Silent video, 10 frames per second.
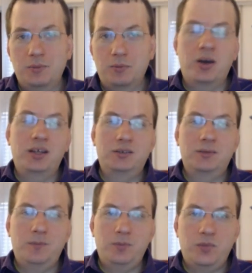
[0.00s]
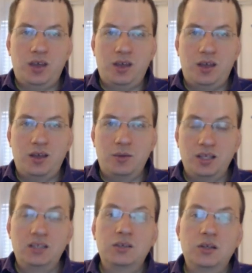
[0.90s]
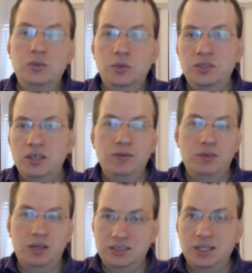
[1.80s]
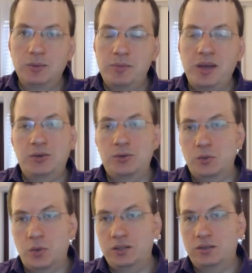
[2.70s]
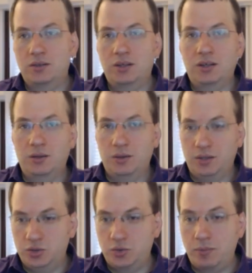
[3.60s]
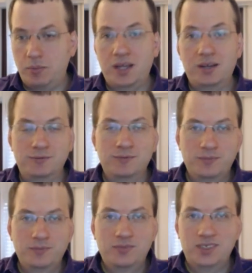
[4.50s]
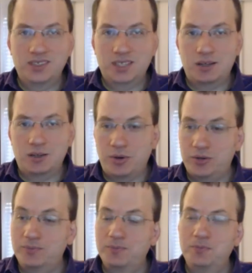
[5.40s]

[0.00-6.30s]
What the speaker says: but it could still be better than what Trump might have decided upon.